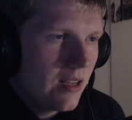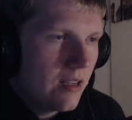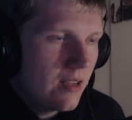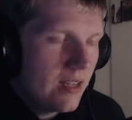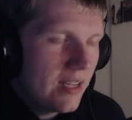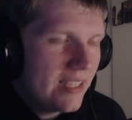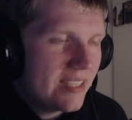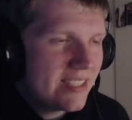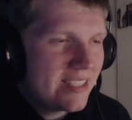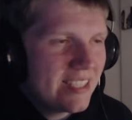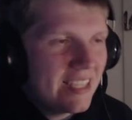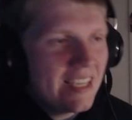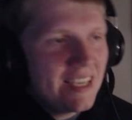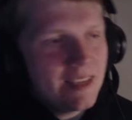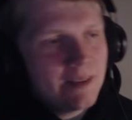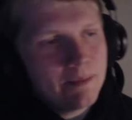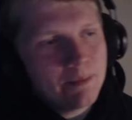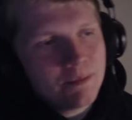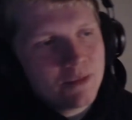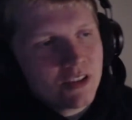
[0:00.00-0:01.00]
It
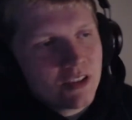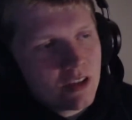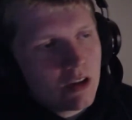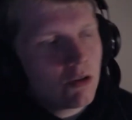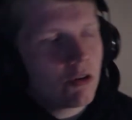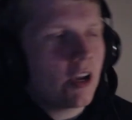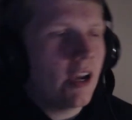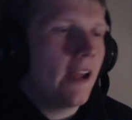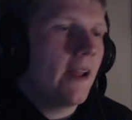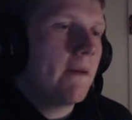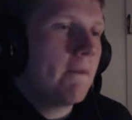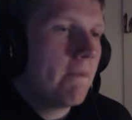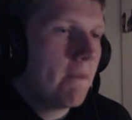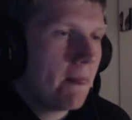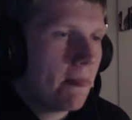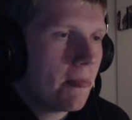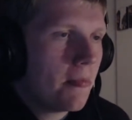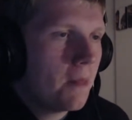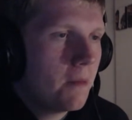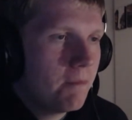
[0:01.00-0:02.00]
seems... Okay.
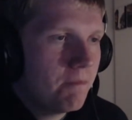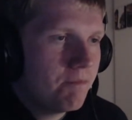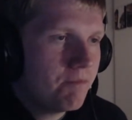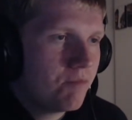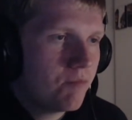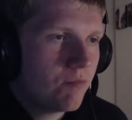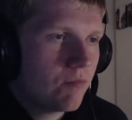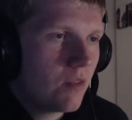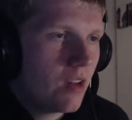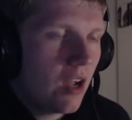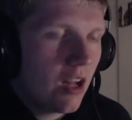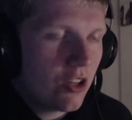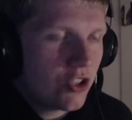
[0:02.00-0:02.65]
I'll